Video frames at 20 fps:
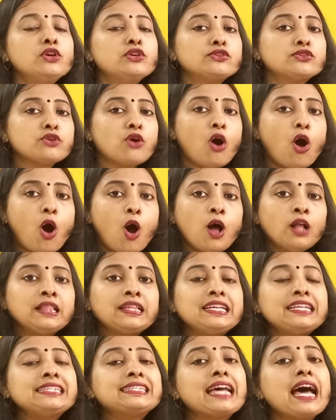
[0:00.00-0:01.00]
So all
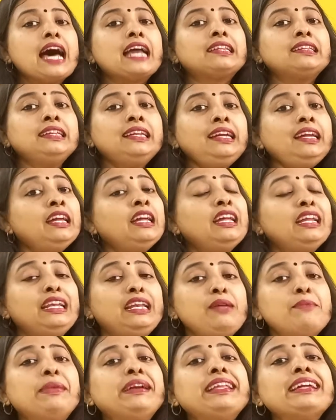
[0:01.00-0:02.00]
these are the
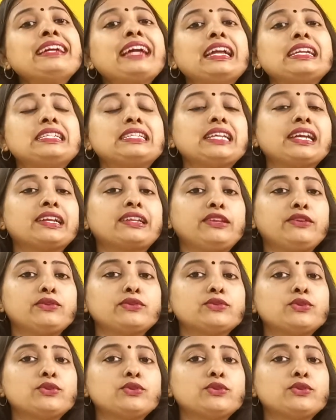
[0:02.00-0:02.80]
limiting adjectives.